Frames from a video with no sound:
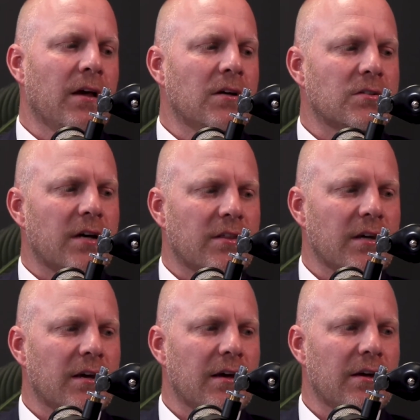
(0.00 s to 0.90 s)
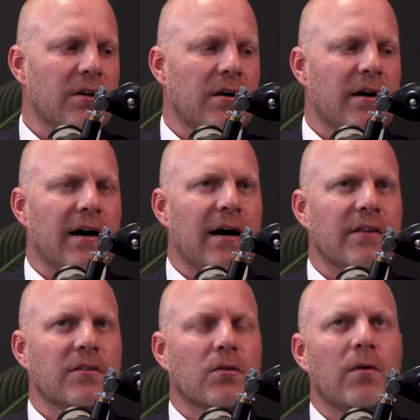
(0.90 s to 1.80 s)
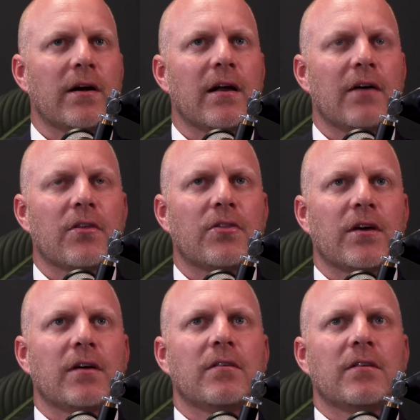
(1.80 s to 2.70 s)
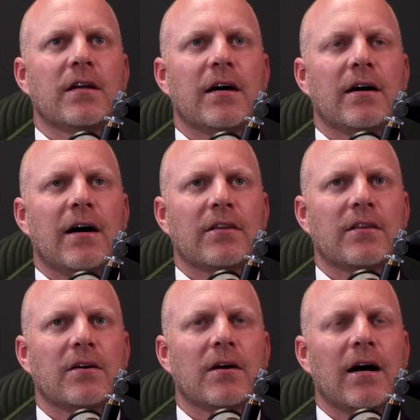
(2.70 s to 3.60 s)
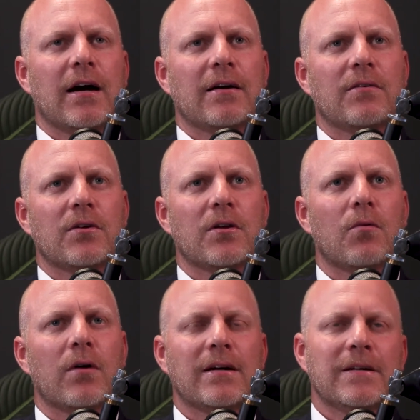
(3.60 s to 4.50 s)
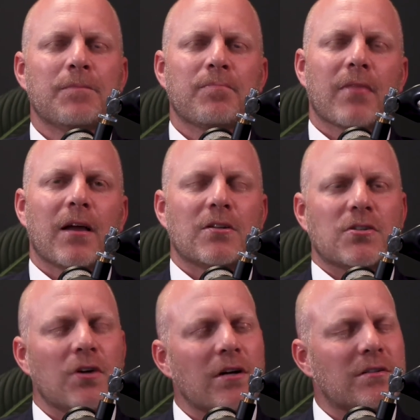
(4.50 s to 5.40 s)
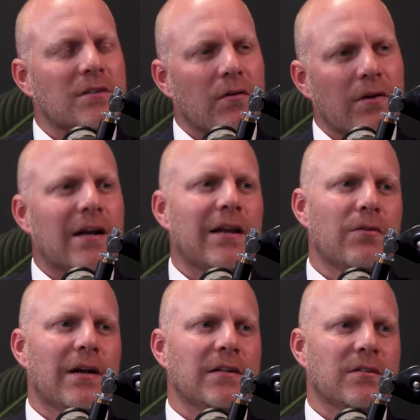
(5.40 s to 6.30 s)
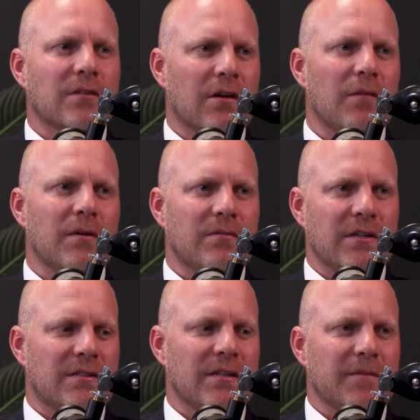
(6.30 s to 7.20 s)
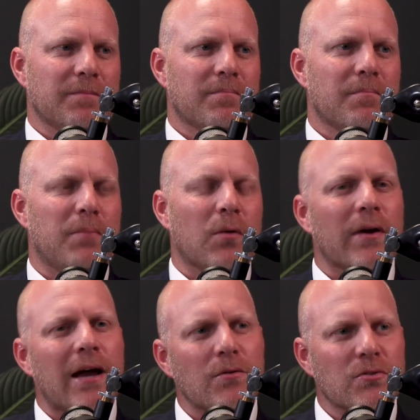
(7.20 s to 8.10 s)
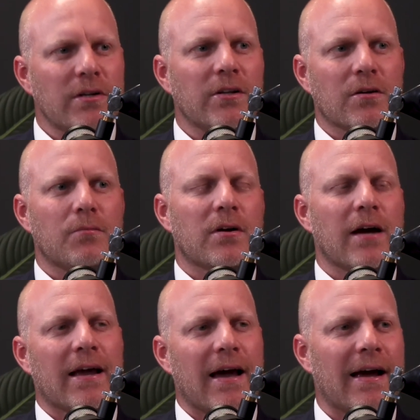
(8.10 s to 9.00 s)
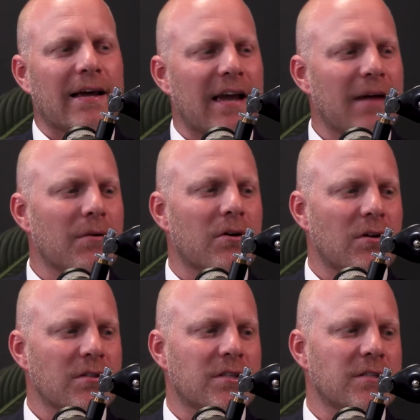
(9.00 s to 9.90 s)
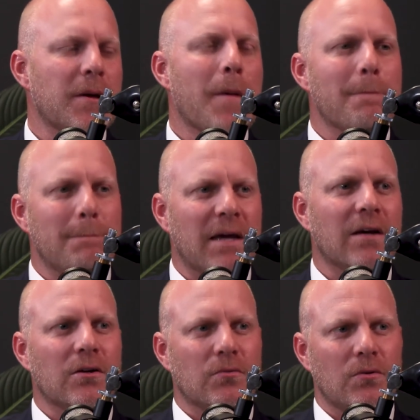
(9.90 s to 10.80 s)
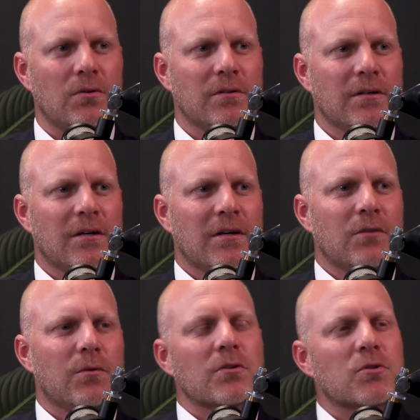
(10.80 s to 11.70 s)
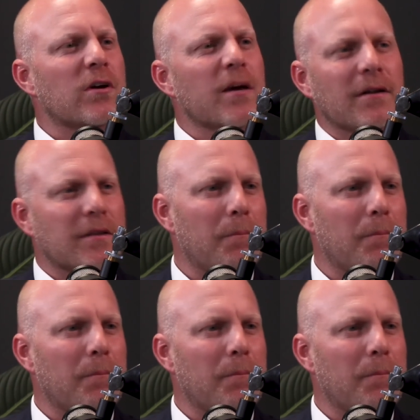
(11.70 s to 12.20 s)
So I think, the one other thing that I think, it's not directly related to global investing, but when I was reading your book, I came across this Bengen rule. We were talking about the